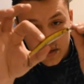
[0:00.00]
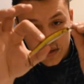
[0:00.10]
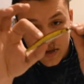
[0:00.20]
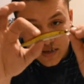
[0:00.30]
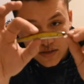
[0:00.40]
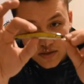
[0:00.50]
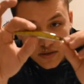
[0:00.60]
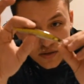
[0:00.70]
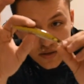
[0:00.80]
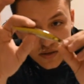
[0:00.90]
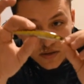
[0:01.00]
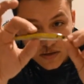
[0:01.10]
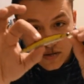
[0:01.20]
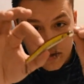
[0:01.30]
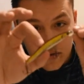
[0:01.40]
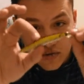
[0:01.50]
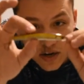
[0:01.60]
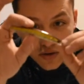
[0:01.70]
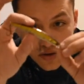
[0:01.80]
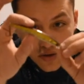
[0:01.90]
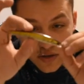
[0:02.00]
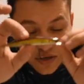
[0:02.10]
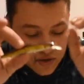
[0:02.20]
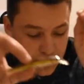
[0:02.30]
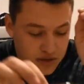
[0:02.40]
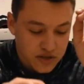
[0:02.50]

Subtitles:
nice the rattles are in there. You can